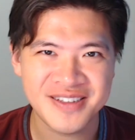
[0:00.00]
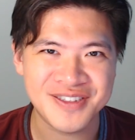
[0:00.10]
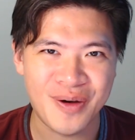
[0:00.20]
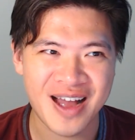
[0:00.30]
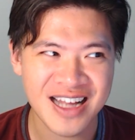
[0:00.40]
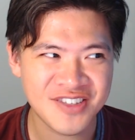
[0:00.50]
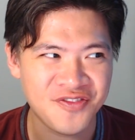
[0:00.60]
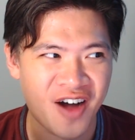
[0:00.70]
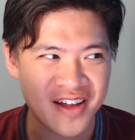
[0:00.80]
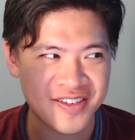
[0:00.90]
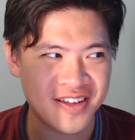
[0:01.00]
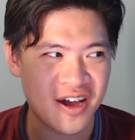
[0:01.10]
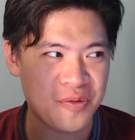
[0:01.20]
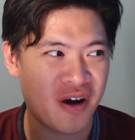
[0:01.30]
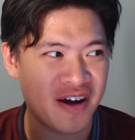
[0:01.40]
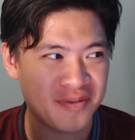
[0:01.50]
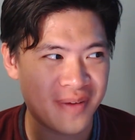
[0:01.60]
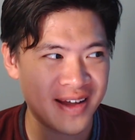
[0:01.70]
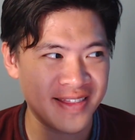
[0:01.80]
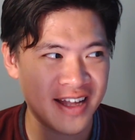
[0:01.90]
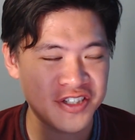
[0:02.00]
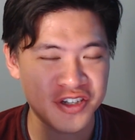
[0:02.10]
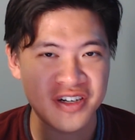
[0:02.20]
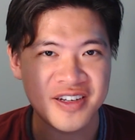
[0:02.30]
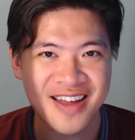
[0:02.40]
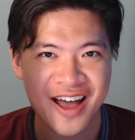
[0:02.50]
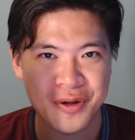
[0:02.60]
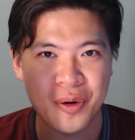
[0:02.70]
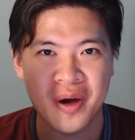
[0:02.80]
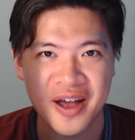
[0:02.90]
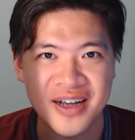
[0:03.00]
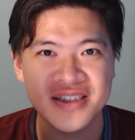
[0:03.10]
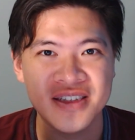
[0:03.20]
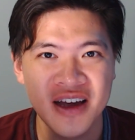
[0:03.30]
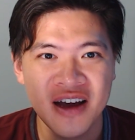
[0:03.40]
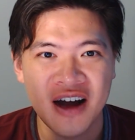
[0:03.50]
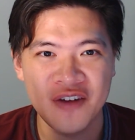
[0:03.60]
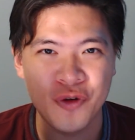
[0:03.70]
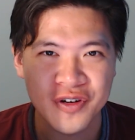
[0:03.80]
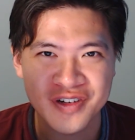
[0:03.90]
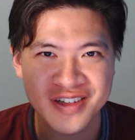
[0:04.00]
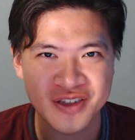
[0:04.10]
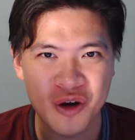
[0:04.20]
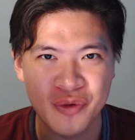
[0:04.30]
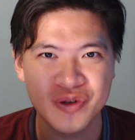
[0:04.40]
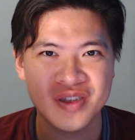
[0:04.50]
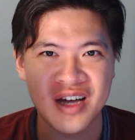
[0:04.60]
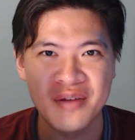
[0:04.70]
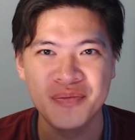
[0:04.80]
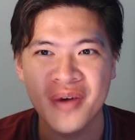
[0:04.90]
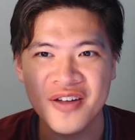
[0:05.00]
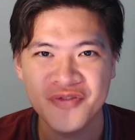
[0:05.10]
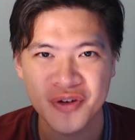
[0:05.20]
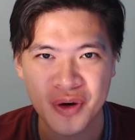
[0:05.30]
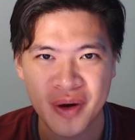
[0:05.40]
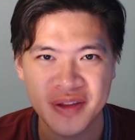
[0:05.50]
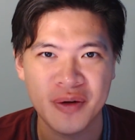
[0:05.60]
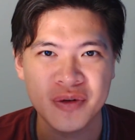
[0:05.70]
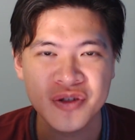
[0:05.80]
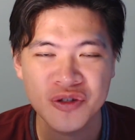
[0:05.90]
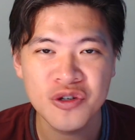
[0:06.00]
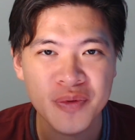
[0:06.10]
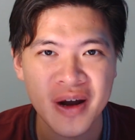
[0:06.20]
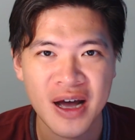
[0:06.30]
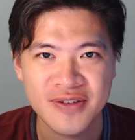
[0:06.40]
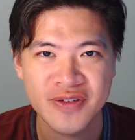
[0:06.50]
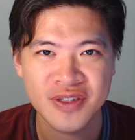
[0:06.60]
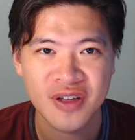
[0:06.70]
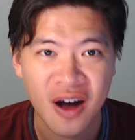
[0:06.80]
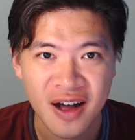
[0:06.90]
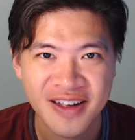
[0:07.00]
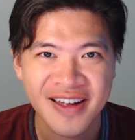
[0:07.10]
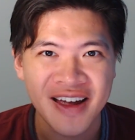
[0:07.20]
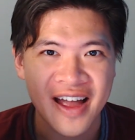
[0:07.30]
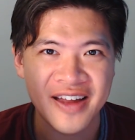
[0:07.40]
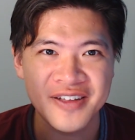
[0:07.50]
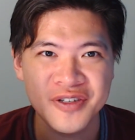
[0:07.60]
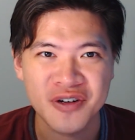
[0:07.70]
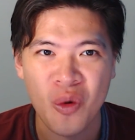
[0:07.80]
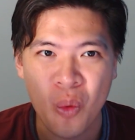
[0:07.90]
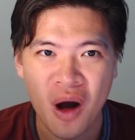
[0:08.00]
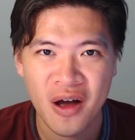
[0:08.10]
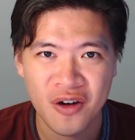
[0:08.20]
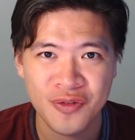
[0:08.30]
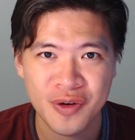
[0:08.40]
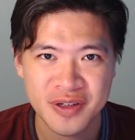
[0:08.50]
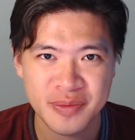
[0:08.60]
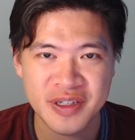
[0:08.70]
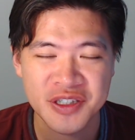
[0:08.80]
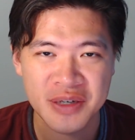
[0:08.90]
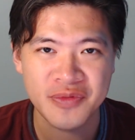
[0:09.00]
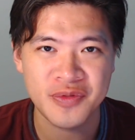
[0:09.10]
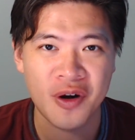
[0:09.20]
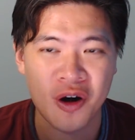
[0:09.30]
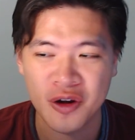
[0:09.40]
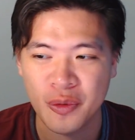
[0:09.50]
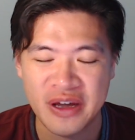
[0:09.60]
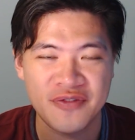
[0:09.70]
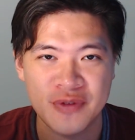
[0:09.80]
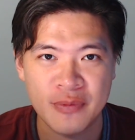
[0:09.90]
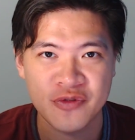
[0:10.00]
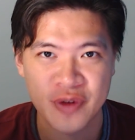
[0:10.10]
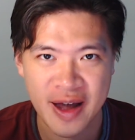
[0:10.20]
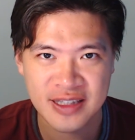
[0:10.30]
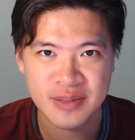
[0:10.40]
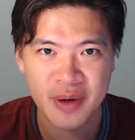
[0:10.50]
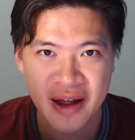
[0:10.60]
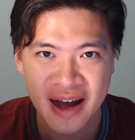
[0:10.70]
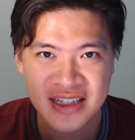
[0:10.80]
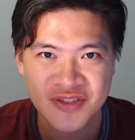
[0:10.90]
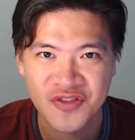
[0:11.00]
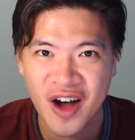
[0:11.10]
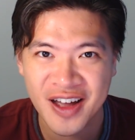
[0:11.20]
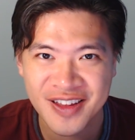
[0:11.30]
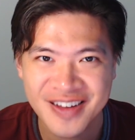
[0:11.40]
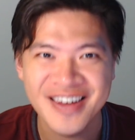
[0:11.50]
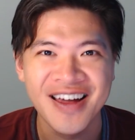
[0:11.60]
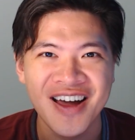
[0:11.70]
So it has finally arrived, my Ledger Nano S. I've ordered this almost a month ago and they were super out of stock and it took a while for it to be shipped all the way from France, but it has finally